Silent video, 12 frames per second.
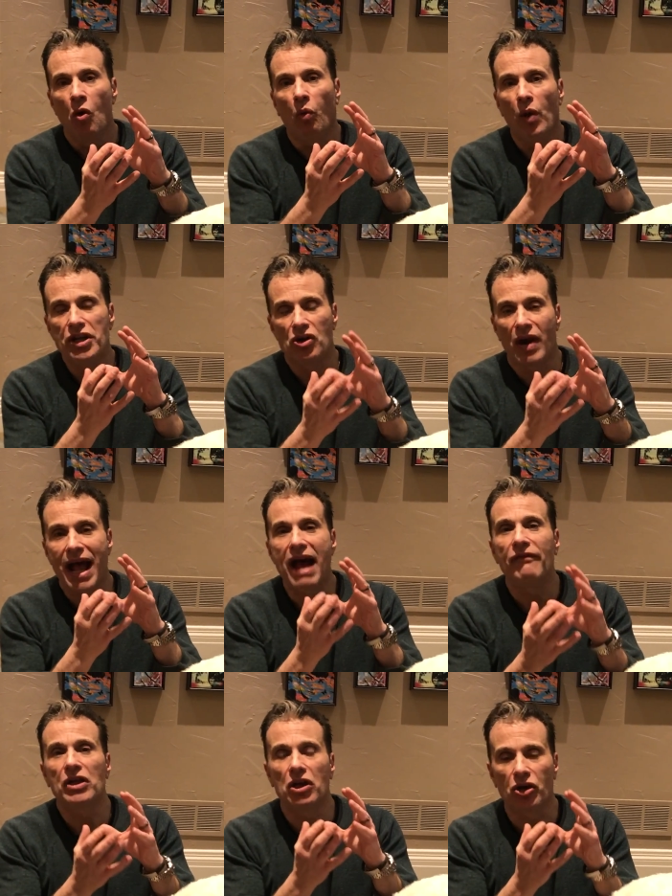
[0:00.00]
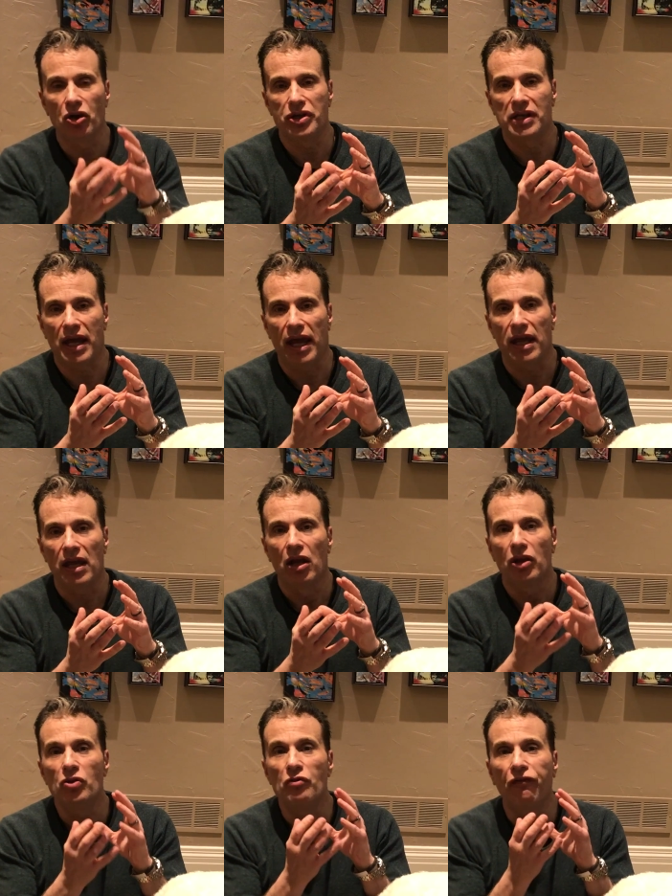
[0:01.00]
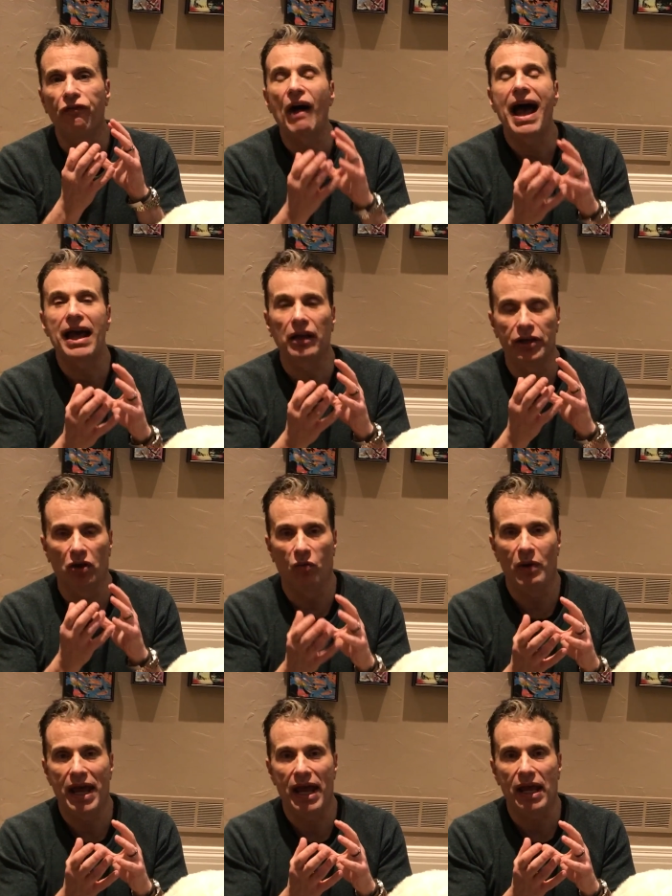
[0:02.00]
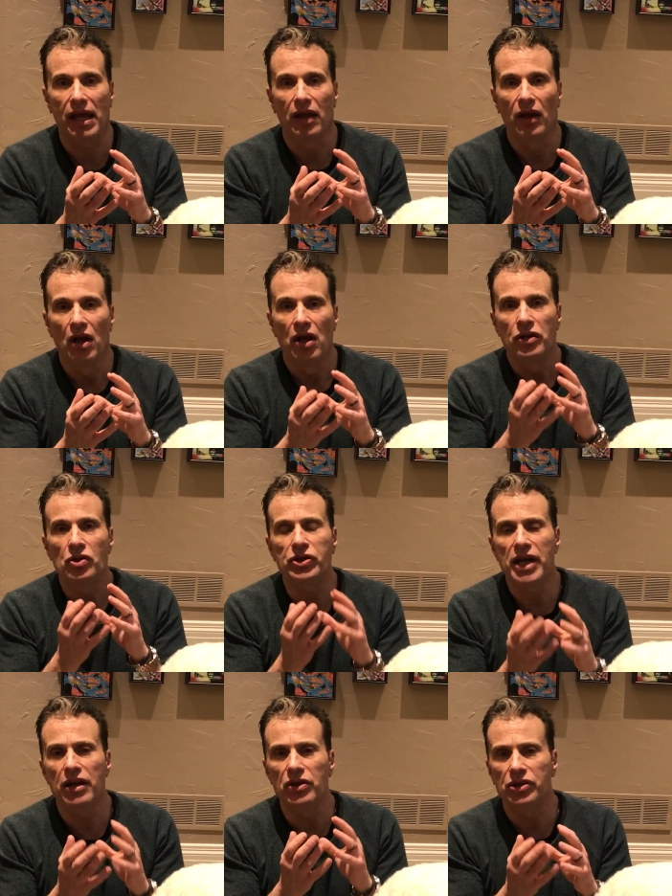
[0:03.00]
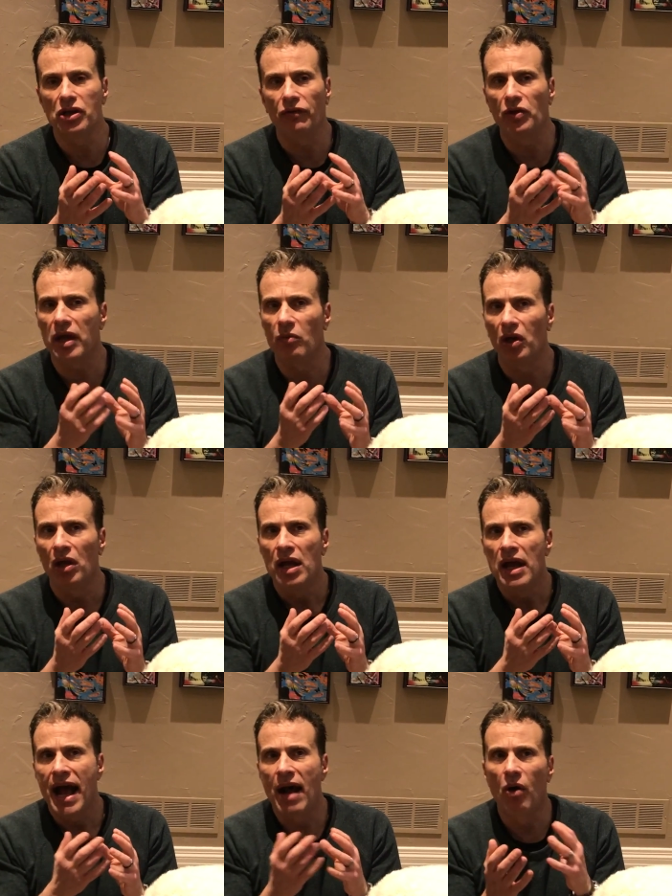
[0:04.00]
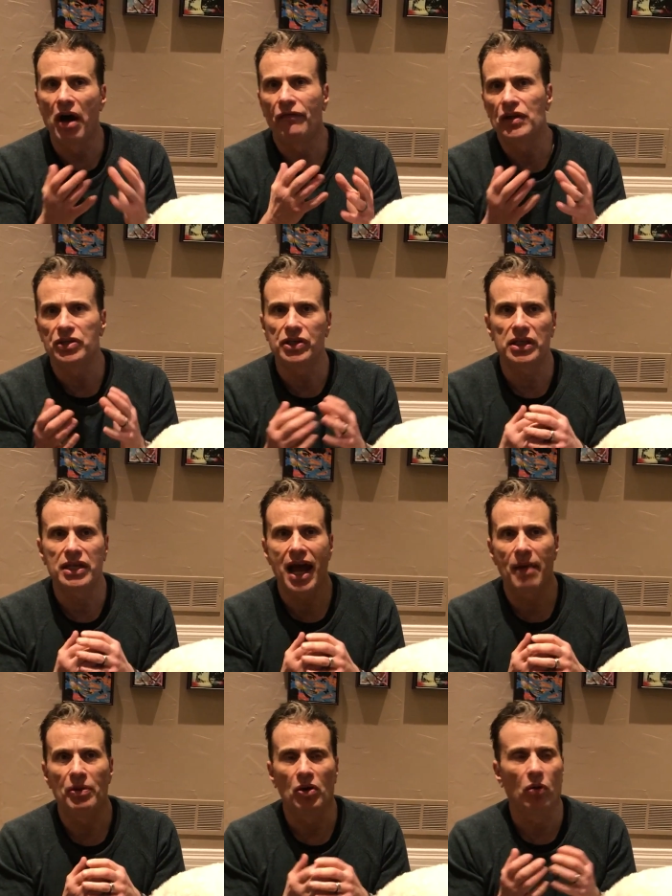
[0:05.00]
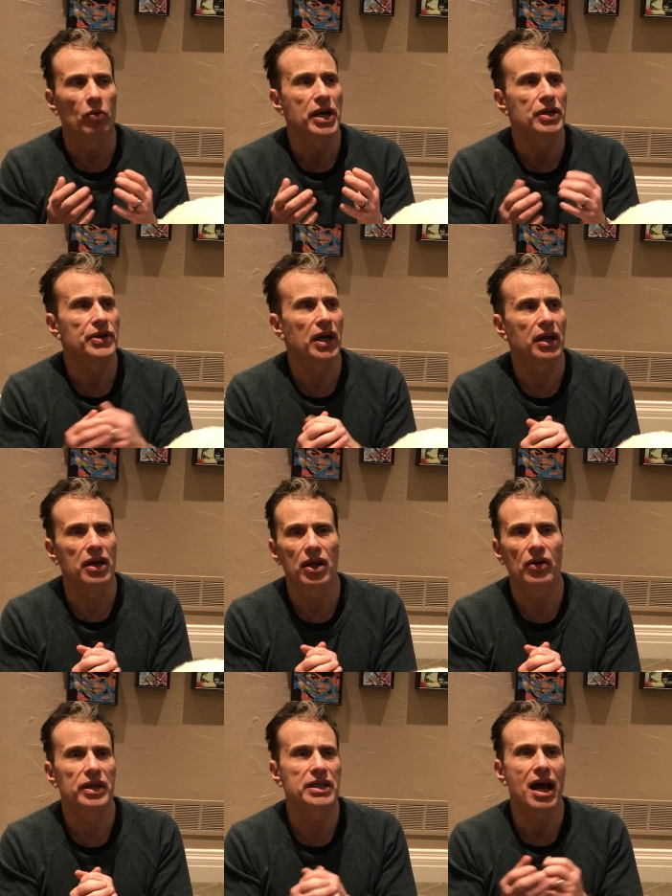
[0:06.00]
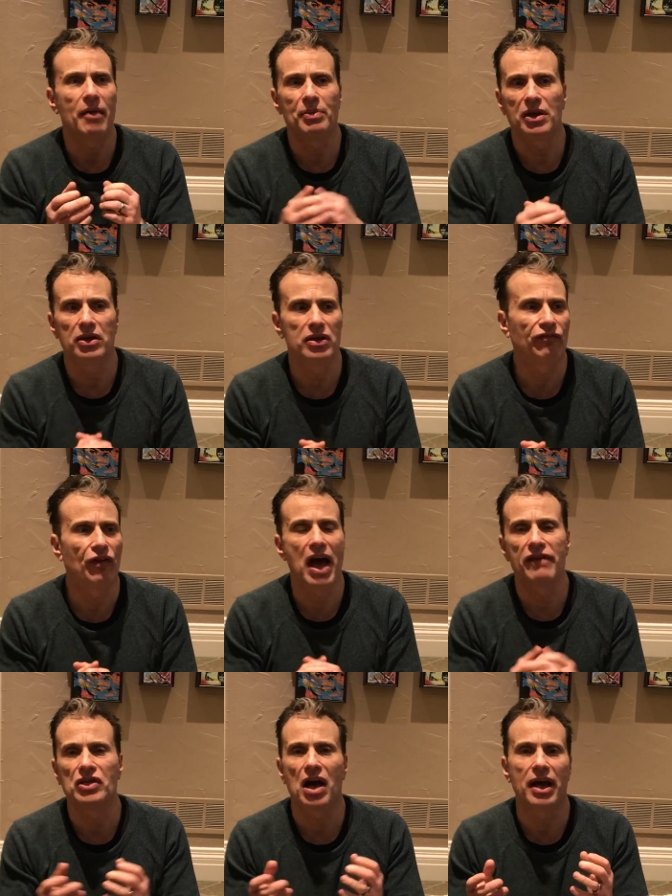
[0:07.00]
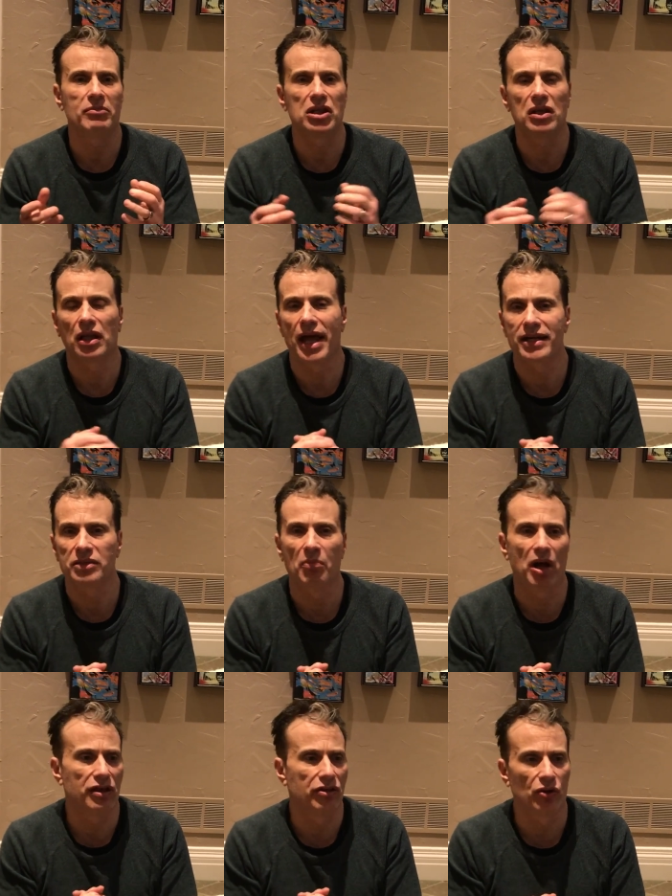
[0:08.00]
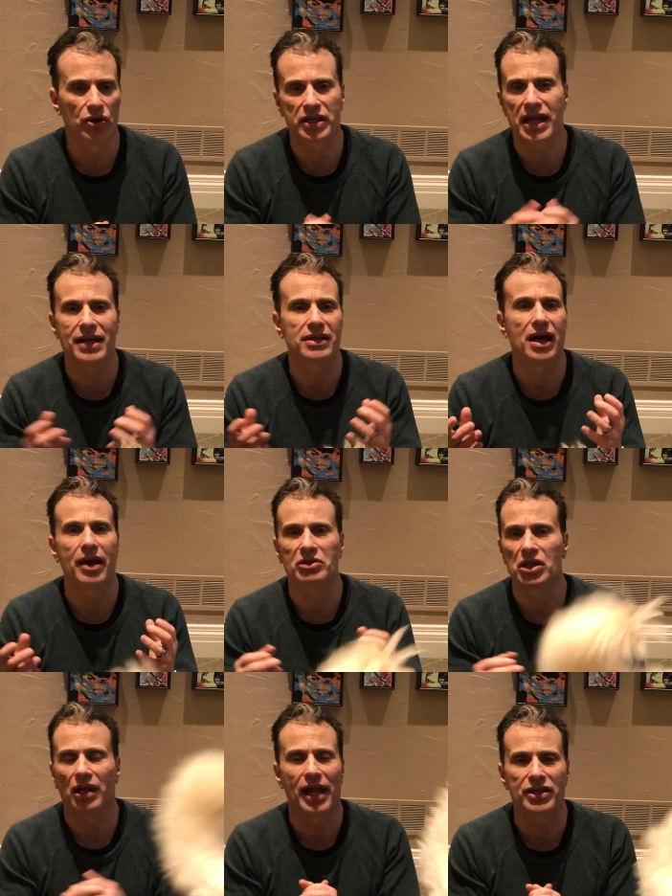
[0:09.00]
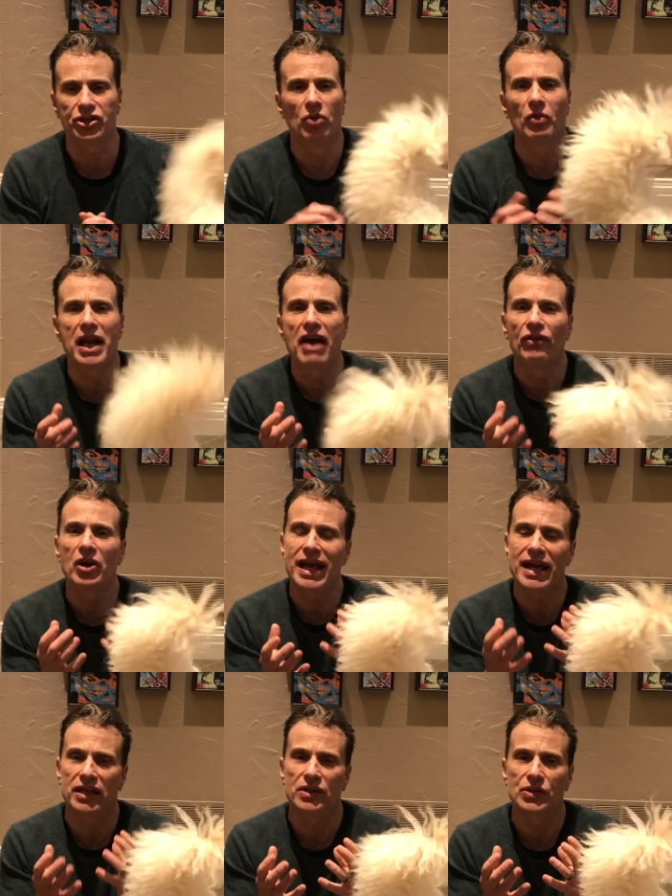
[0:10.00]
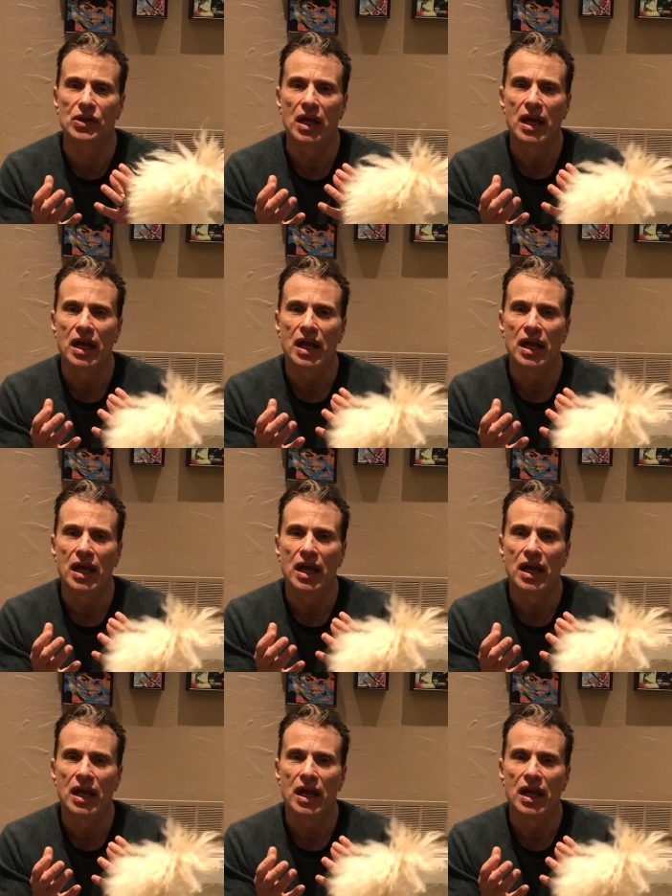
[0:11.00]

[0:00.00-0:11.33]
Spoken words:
when you're having a good day, you file it away. You say to yourself, okay, well, how often has this happened? Oh, wait a second here. It's happened 5 times in the last month or 10 times in the last year, whatever it is.